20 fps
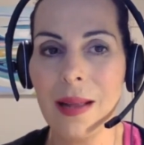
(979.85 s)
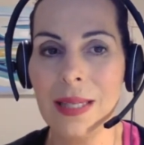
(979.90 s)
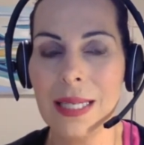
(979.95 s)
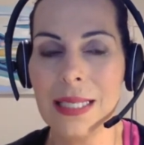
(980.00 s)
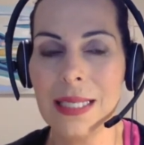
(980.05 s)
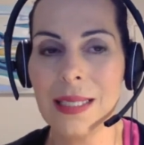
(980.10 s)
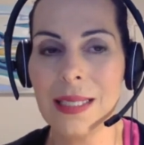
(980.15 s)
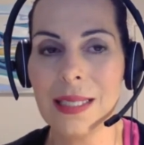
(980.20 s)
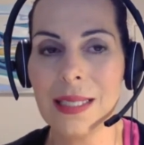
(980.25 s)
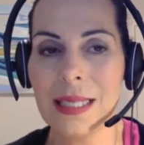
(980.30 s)
it
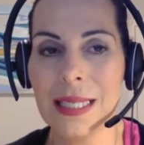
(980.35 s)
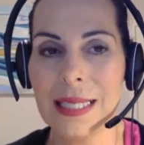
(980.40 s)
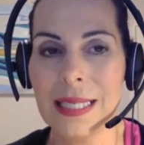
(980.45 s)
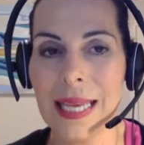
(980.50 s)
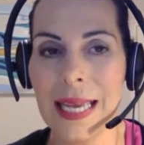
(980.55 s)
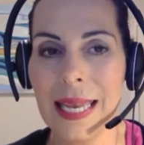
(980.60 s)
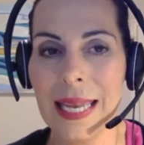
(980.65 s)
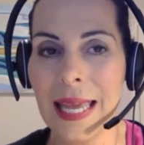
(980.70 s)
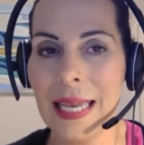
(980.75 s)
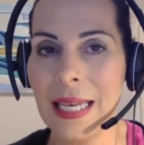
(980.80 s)
doesn't
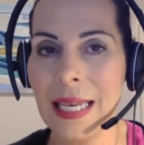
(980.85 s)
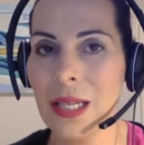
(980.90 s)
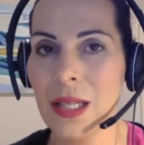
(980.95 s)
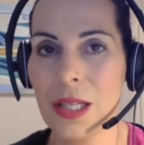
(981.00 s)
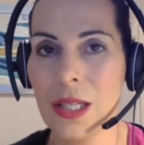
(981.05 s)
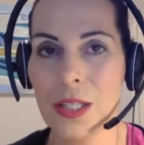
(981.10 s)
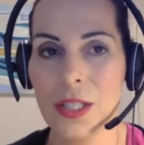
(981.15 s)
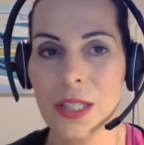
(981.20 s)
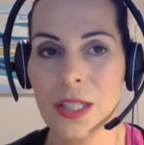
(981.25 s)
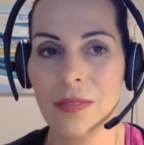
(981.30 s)
get any of the
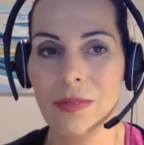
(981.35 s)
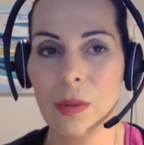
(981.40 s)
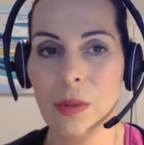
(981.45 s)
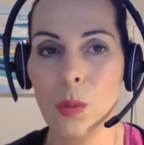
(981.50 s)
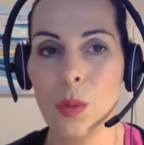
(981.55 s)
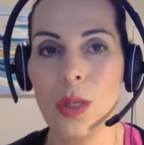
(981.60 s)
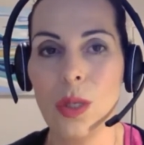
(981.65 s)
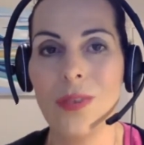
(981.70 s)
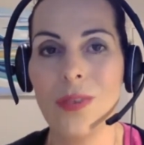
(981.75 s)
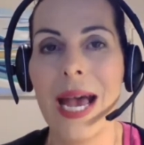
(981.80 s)
stuff it
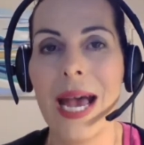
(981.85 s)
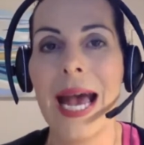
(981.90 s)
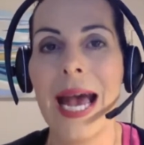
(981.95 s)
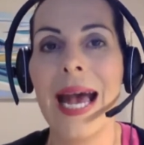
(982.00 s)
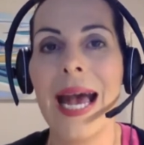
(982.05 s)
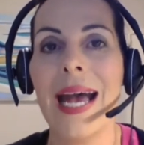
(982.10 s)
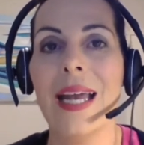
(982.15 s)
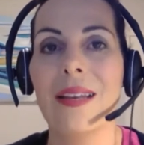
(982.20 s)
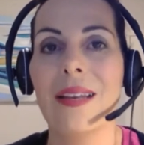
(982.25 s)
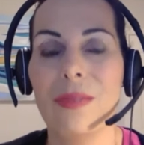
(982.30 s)
would have
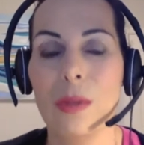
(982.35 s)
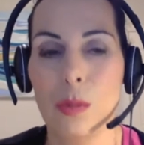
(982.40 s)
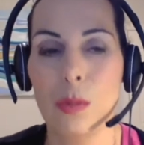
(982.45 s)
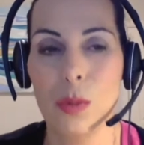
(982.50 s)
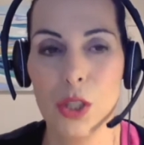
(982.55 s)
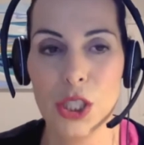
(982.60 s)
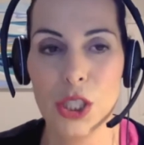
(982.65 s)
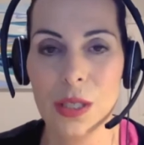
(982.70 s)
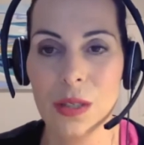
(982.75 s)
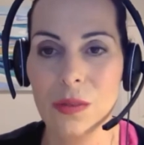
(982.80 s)
had if it was
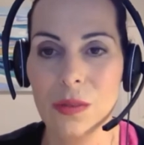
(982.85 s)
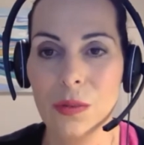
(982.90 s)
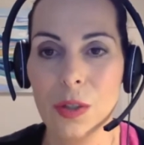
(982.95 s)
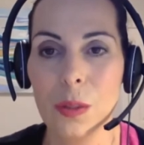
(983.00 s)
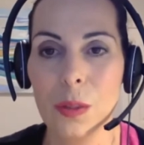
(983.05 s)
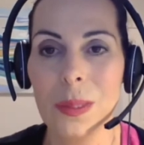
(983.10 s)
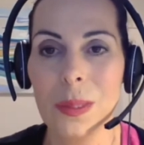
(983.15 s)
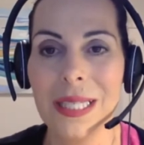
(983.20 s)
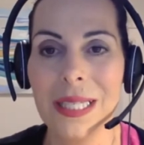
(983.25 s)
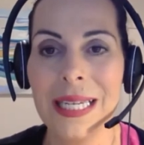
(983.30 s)
shared
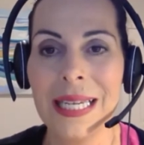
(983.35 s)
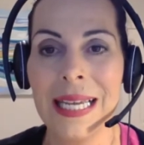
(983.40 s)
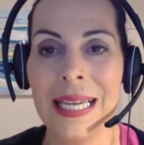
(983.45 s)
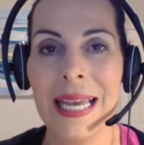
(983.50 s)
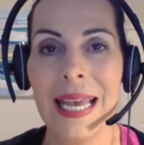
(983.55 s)
verbally,